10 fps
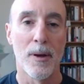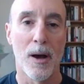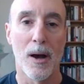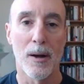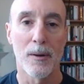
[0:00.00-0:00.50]

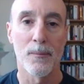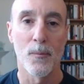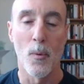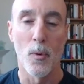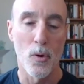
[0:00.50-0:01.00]
what
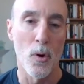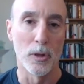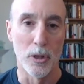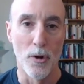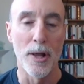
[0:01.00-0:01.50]
we'll
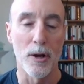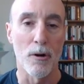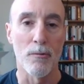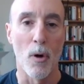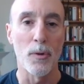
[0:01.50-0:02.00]
call learning or
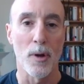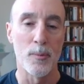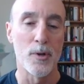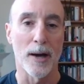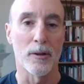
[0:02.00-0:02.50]
growth
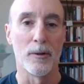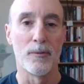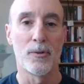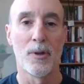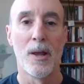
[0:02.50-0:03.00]
objectives